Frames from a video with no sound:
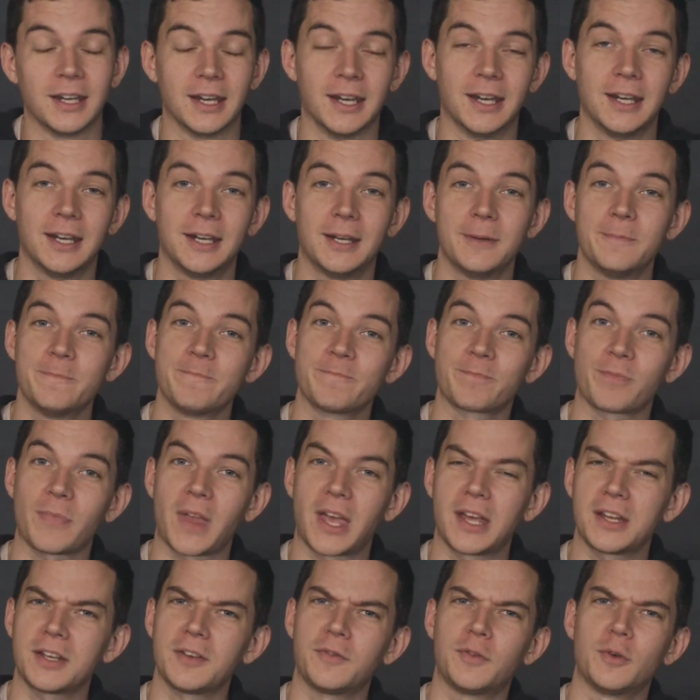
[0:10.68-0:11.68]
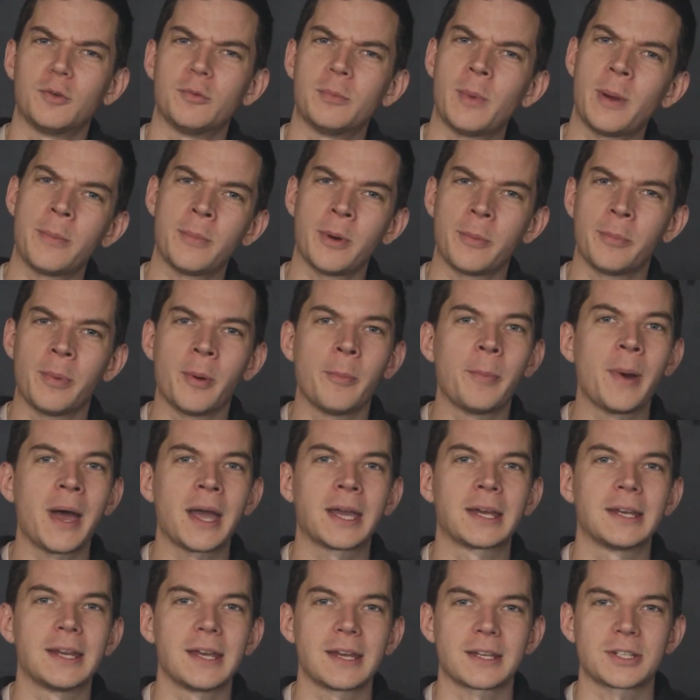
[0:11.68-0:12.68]
I don't know if you remember, but
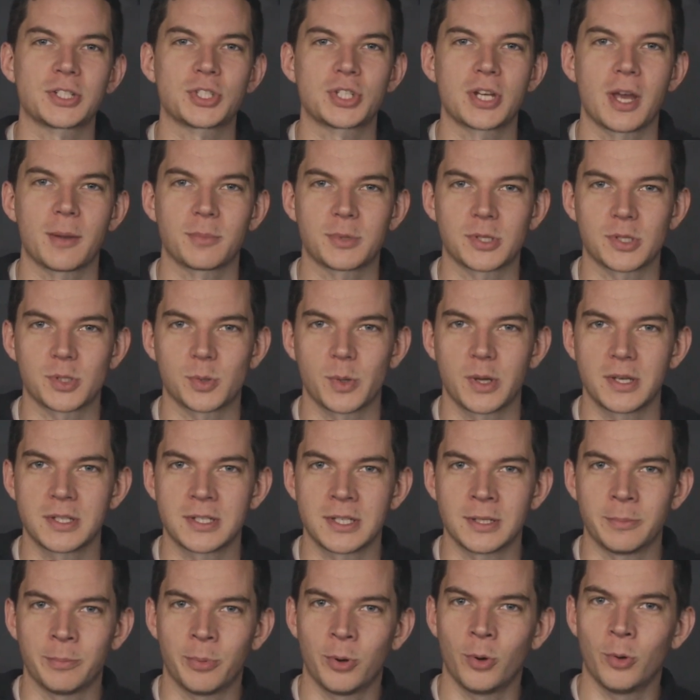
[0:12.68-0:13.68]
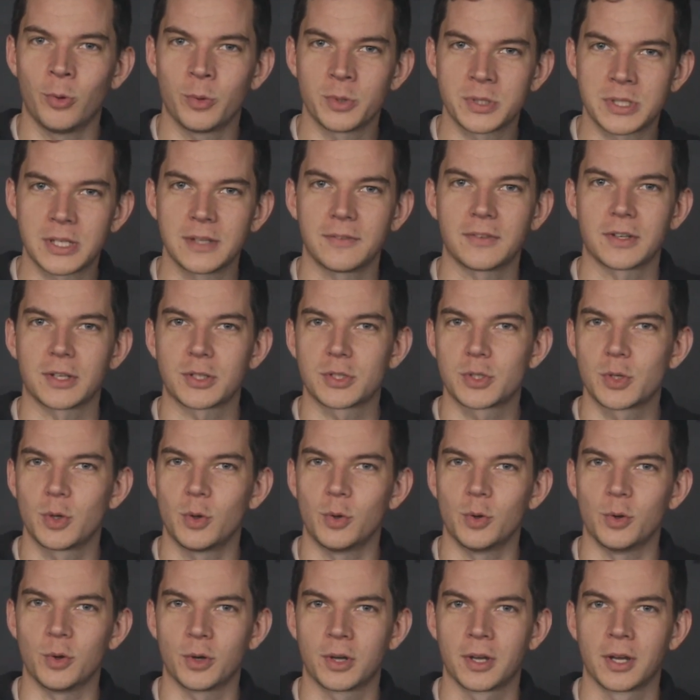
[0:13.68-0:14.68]
back in Acts chapter 20, Paul was giving a
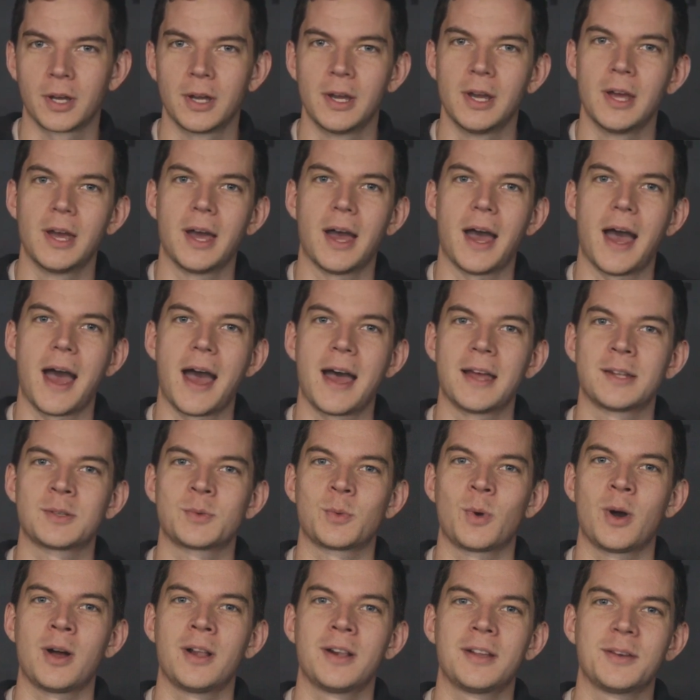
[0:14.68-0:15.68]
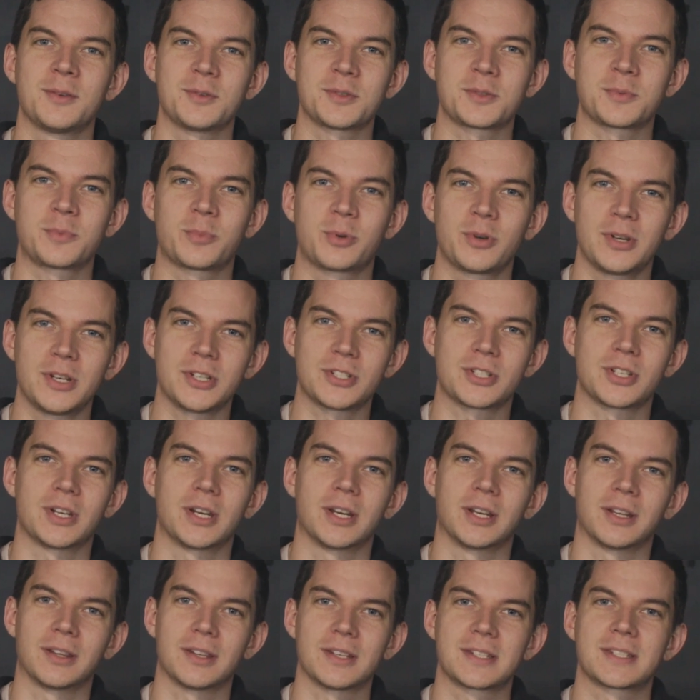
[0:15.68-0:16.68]
talk, and while he was
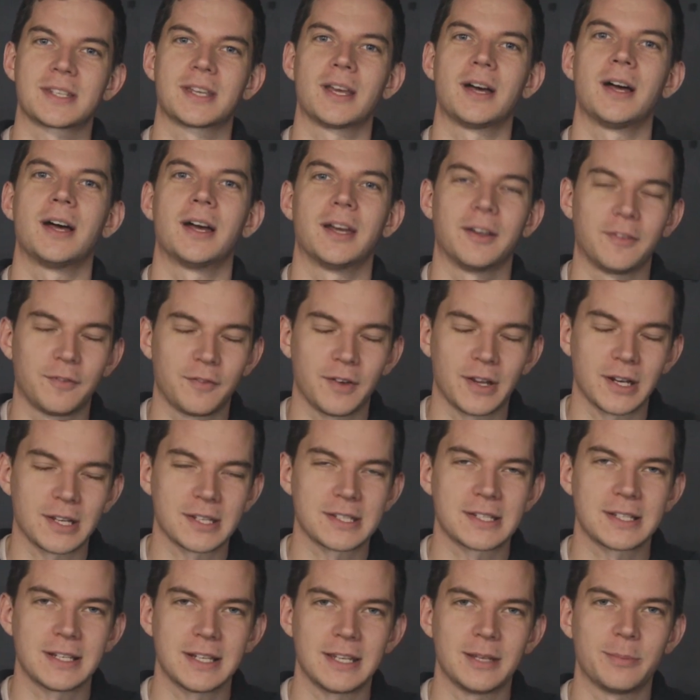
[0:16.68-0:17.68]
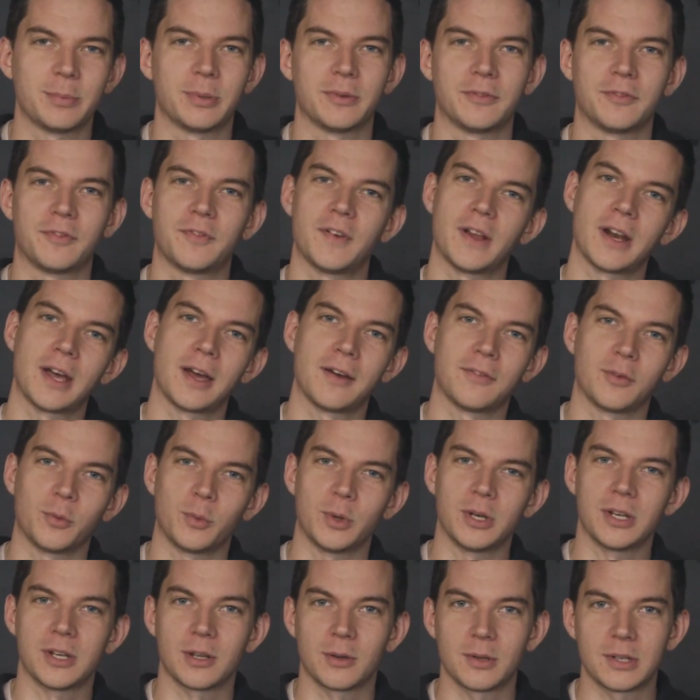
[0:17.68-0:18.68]
preaching, this guy fell asleep and fell out of a
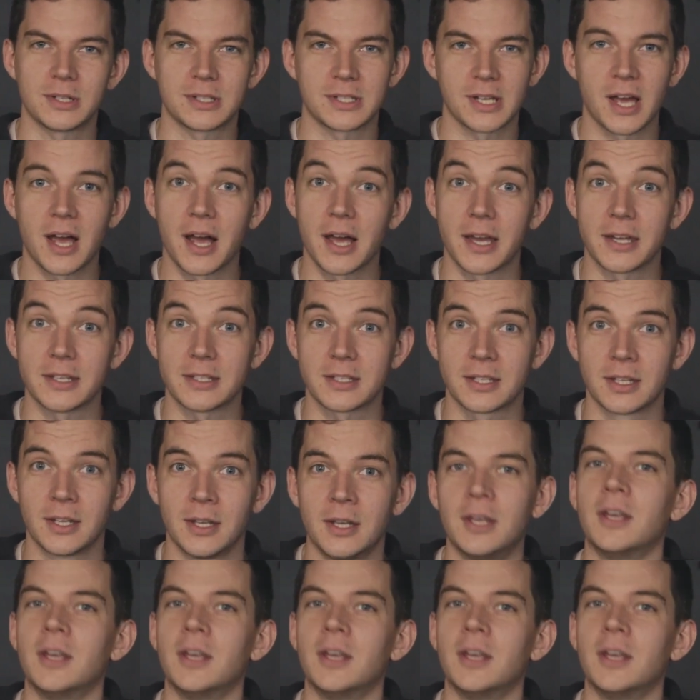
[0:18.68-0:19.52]
window and died.